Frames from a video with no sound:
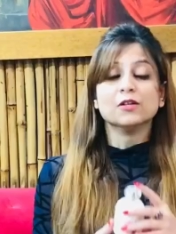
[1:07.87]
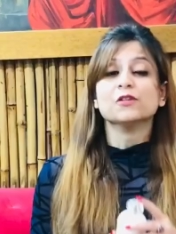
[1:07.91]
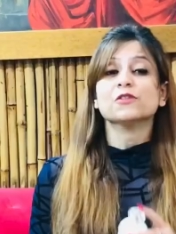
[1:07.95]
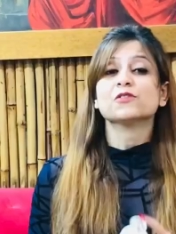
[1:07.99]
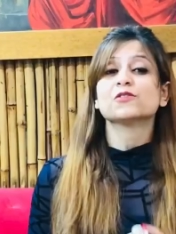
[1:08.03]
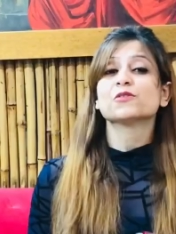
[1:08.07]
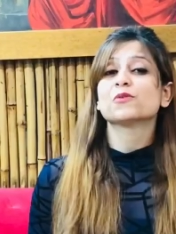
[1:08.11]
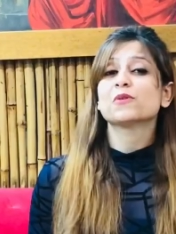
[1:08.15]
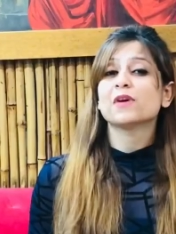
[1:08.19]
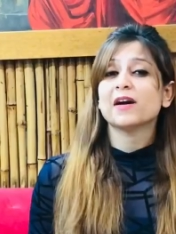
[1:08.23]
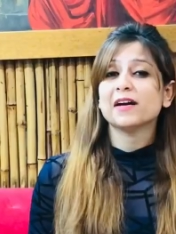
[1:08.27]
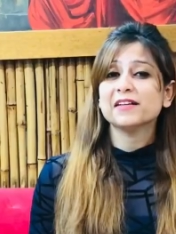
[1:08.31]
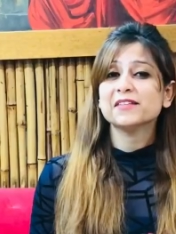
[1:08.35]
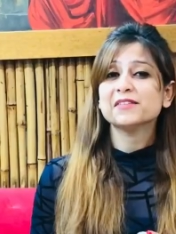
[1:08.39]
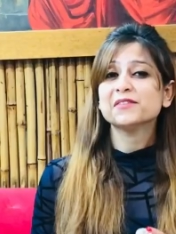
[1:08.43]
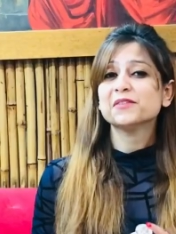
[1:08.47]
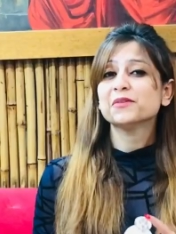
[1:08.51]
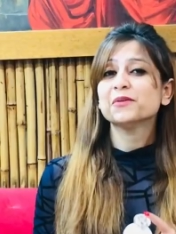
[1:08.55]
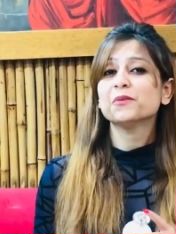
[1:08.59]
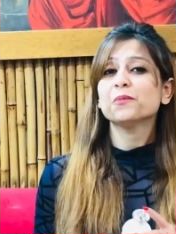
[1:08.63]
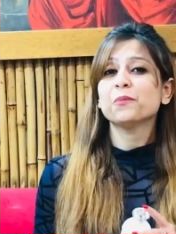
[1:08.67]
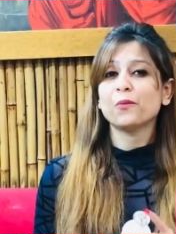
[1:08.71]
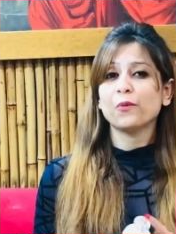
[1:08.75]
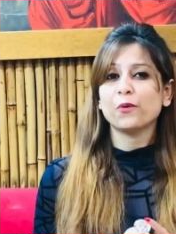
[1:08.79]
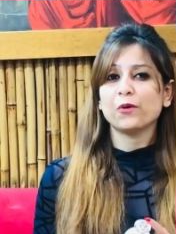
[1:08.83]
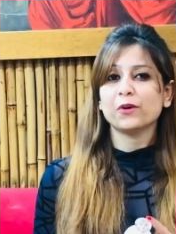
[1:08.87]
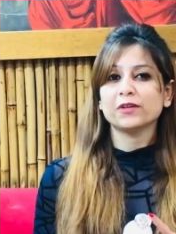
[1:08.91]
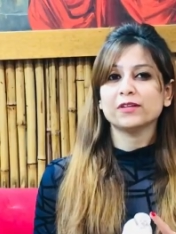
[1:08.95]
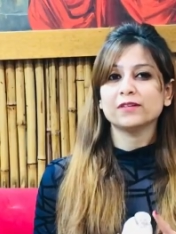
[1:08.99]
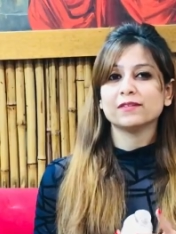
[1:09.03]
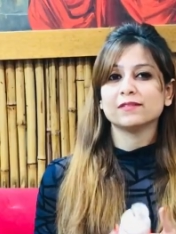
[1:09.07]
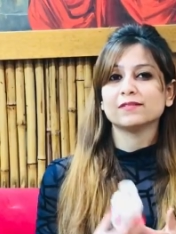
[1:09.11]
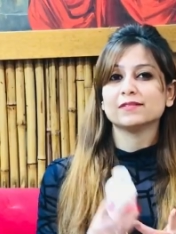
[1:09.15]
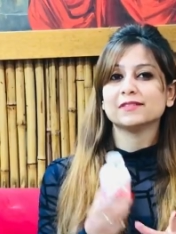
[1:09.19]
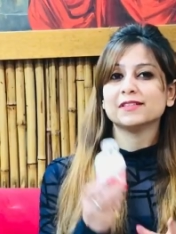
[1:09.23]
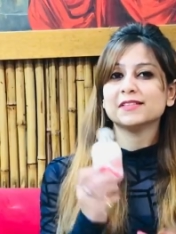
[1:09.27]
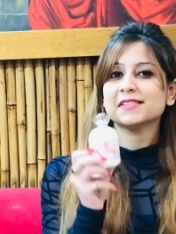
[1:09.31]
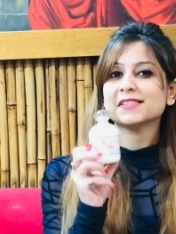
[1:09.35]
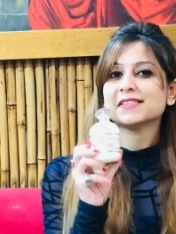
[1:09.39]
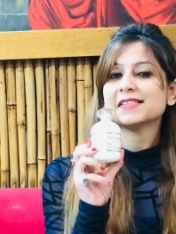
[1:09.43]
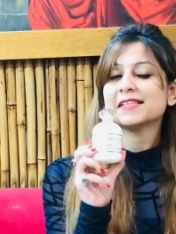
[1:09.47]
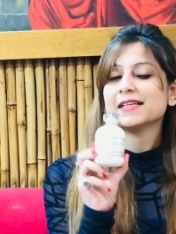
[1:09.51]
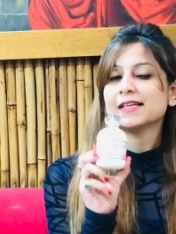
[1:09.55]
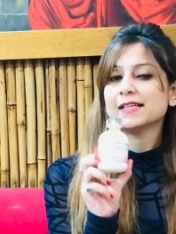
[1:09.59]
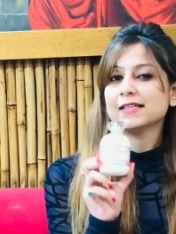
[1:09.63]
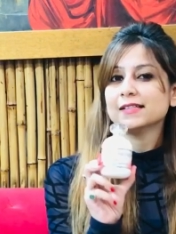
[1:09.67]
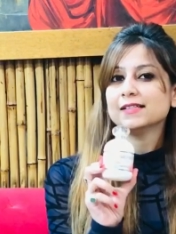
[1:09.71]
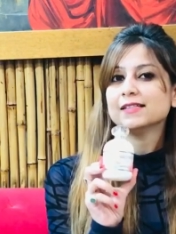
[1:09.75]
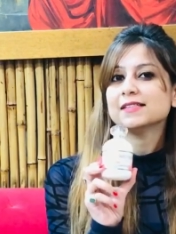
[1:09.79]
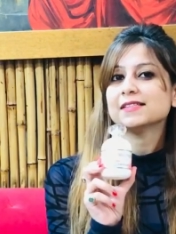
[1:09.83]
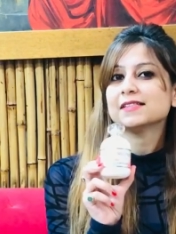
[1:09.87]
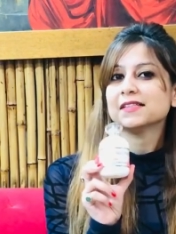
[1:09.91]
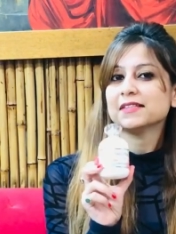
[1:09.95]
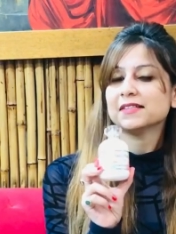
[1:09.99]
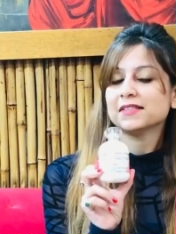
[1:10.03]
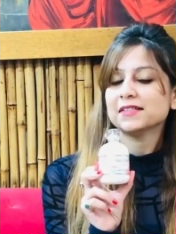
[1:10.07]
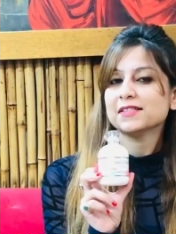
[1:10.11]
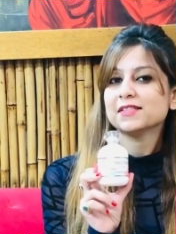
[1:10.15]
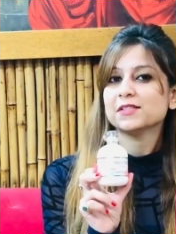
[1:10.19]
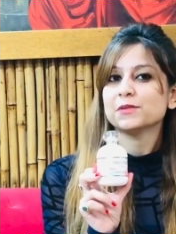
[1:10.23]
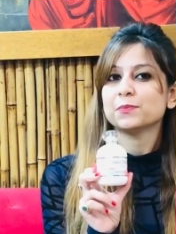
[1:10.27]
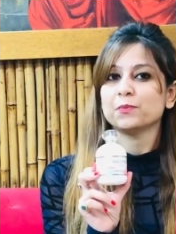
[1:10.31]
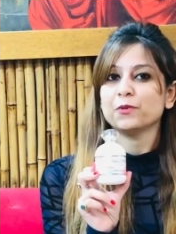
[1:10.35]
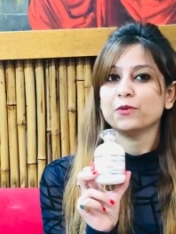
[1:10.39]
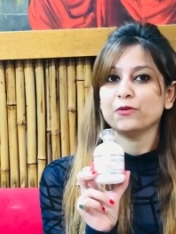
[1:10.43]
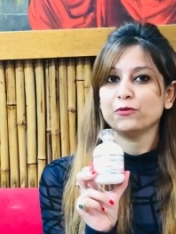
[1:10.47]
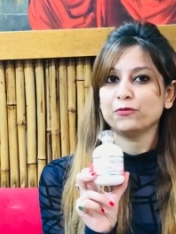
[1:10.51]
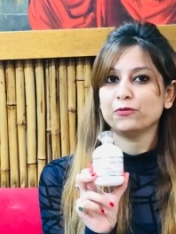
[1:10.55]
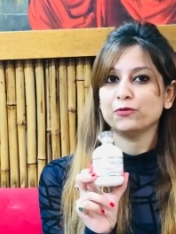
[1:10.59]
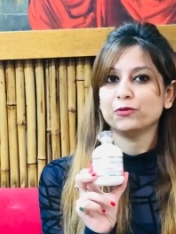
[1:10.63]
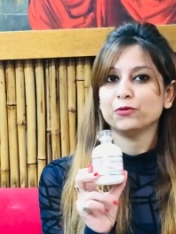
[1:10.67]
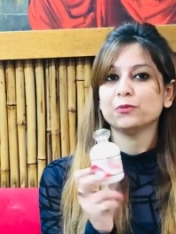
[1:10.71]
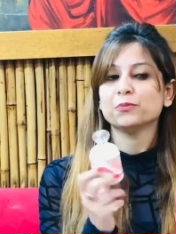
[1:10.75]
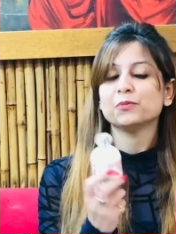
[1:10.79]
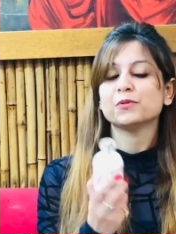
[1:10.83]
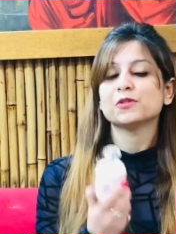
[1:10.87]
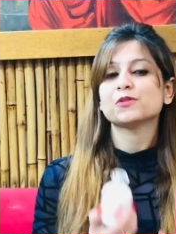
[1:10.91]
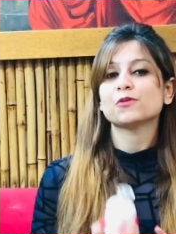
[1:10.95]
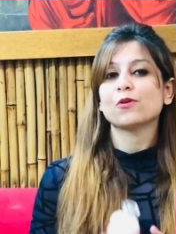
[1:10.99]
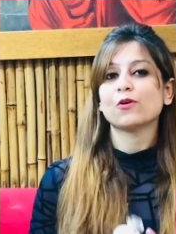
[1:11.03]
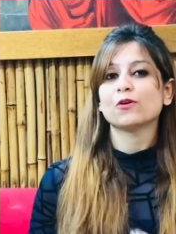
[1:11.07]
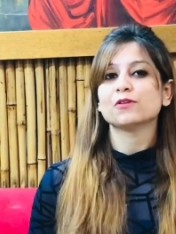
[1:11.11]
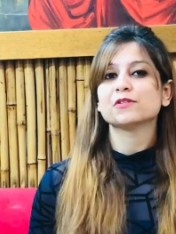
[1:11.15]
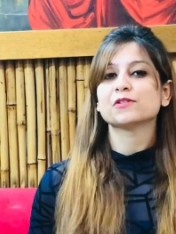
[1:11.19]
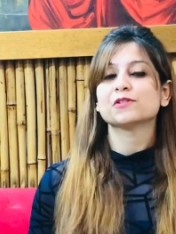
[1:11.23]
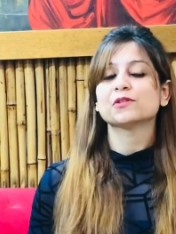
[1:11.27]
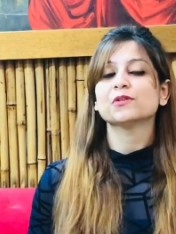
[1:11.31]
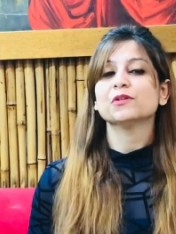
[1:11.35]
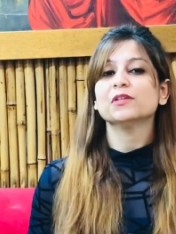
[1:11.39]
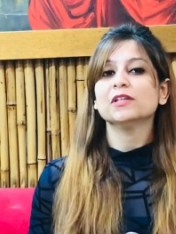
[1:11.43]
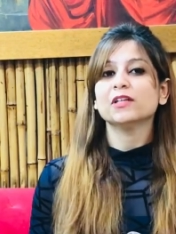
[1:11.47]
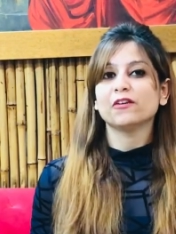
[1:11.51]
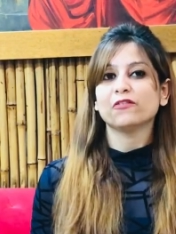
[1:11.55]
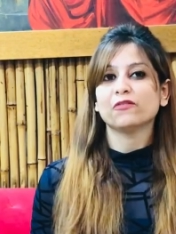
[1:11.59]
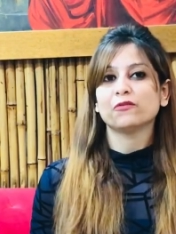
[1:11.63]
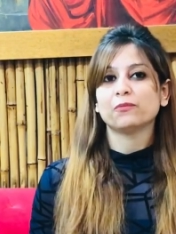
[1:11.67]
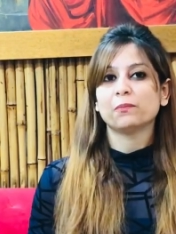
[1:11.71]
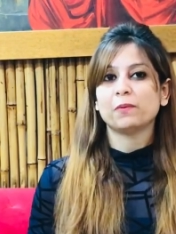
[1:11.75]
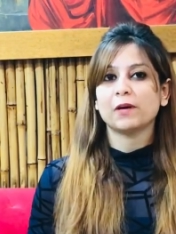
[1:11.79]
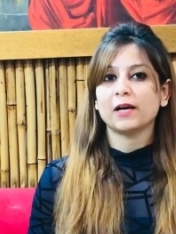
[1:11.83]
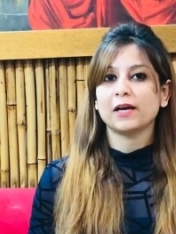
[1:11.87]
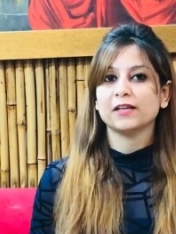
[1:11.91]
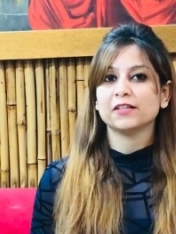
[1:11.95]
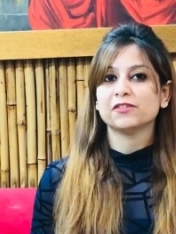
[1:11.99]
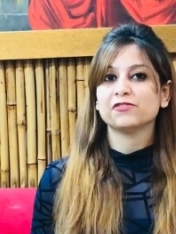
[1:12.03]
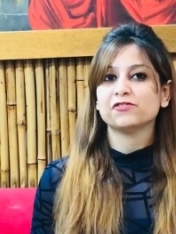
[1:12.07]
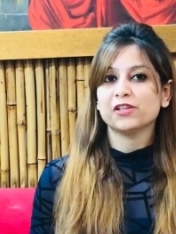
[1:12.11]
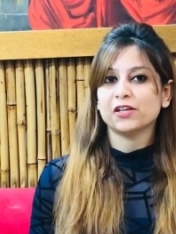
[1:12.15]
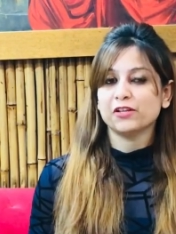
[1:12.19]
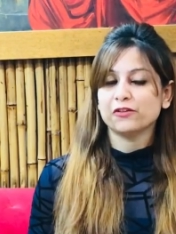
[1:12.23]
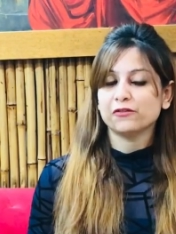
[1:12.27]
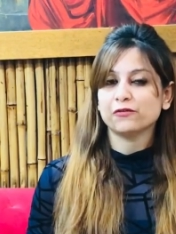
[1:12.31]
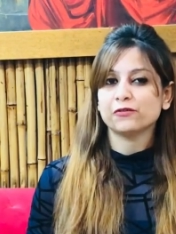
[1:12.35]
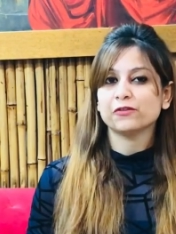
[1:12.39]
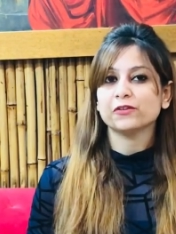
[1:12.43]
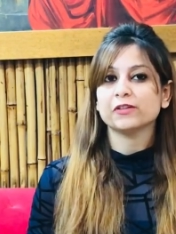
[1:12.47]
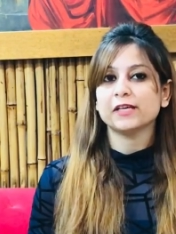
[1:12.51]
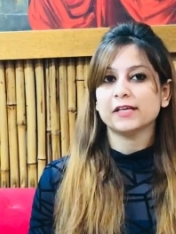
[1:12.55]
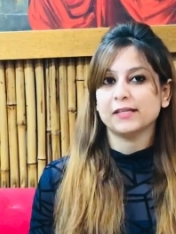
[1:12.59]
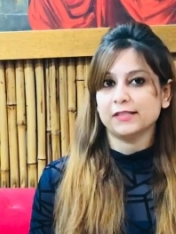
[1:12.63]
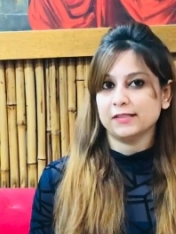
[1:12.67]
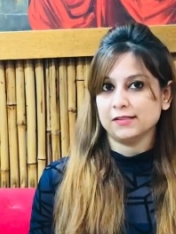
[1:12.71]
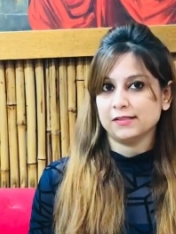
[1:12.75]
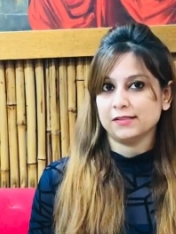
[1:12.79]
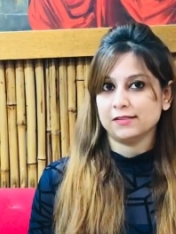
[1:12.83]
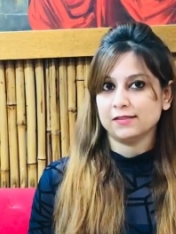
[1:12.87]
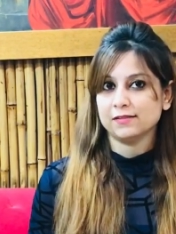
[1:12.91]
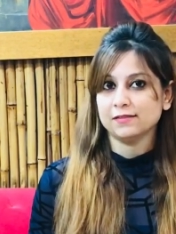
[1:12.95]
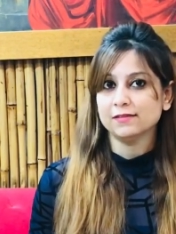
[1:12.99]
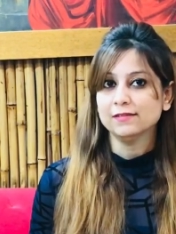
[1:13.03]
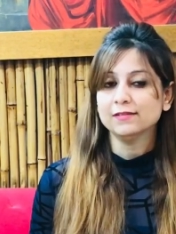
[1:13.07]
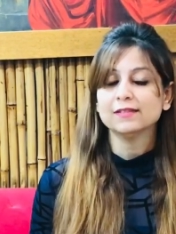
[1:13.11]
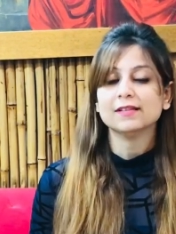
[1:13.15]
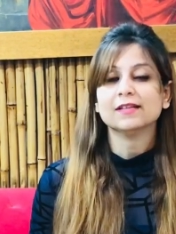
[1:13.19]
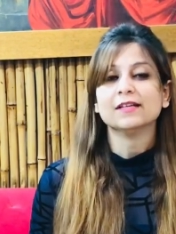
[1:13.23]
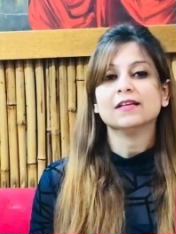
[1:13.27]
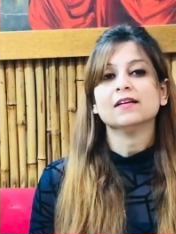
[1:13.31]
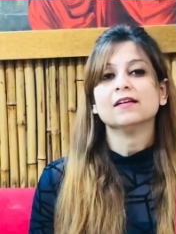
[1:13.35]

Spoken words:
So guys, you know what, this Anais Anais perfume is also loved by Jennifer Aniston.